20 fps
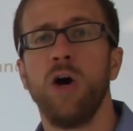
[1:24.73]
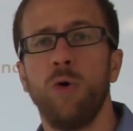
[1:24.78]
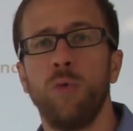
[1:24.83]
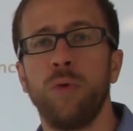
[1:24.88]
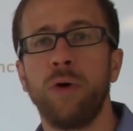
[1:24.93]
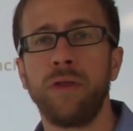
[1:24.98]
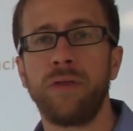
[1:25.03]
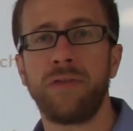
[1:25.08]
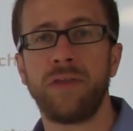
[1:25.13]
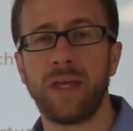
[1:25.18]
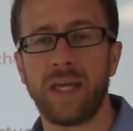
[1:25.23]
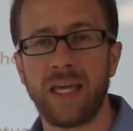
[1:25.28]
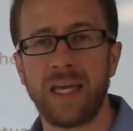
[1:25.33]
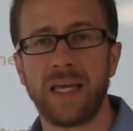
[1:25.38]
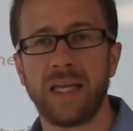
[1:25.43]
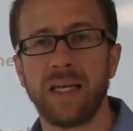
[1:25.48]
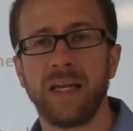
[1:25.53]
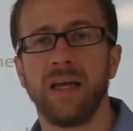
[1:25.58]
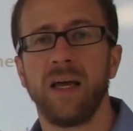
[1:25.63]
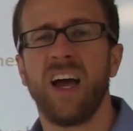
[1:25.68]

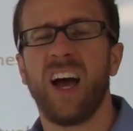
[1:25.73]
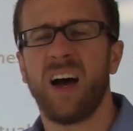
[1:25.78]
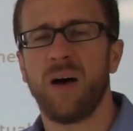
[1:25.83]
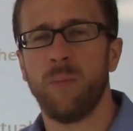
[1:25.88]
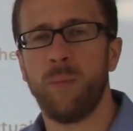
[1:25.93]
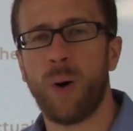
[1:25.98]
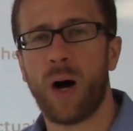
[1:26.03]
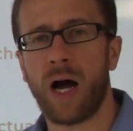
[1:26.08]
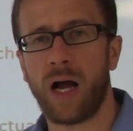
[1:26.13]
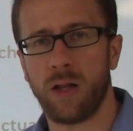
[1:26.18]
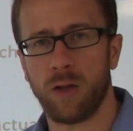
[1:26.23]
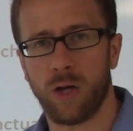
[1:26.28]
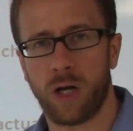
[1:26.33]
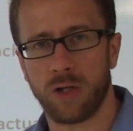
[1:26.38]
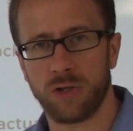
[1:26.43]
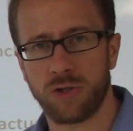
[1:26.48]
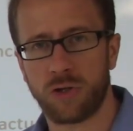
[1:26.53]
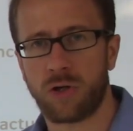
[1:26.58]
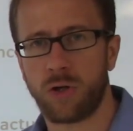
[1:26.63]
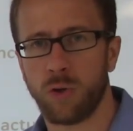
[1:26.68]
within
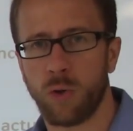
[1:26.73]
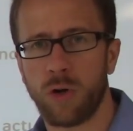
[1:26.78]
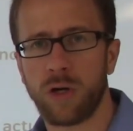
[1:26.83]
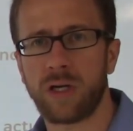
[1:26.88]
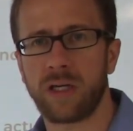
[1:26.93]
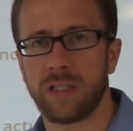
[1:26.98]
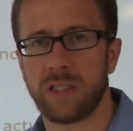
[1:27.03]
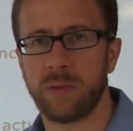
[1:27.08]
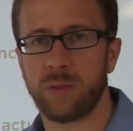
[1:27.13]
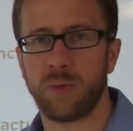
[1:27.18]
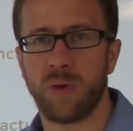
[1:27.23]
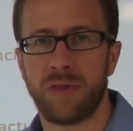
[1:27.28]
biological organisms,